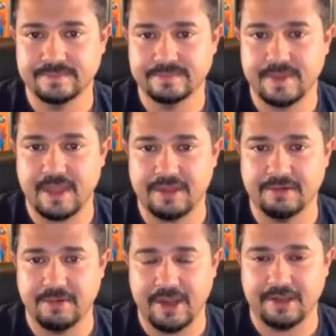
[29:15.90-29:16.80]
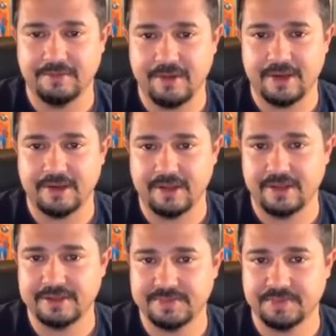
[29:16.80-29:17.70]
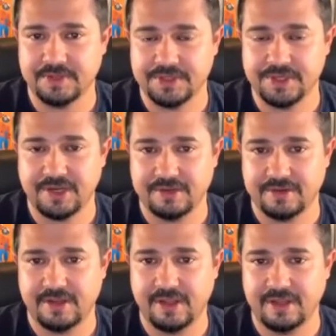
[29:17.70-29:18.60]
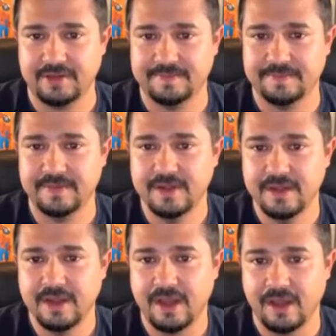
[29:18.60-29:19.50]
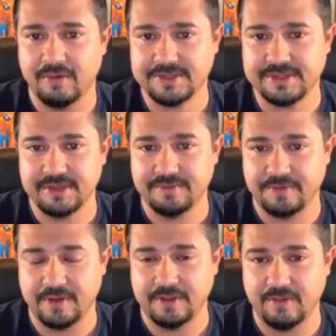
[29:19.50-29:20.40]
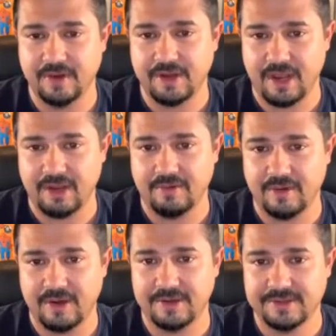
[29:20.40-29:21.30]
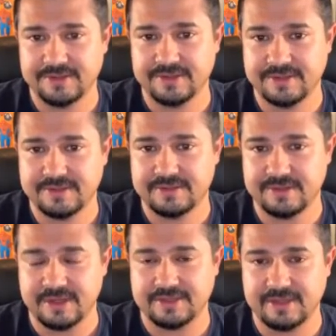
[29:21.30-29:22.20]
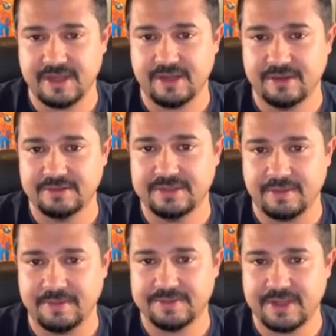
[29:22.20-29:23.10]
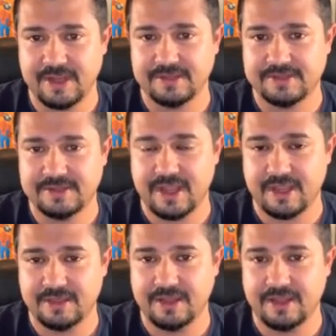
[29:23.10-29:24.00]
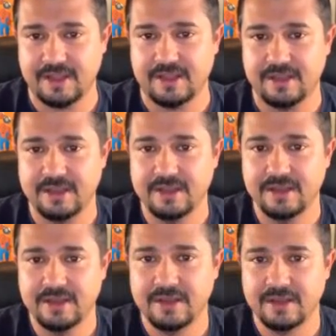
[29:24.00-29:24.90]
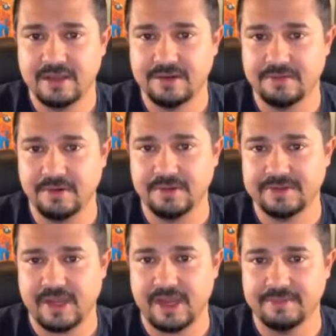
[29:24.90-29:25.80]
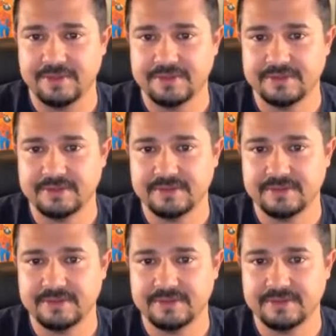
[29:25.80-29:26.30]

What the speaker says: Thank you, Rated Guns. Appreciate your claim. What's the info on the 181? It's a 6.0 double-signed Stanley and Roy Thomas.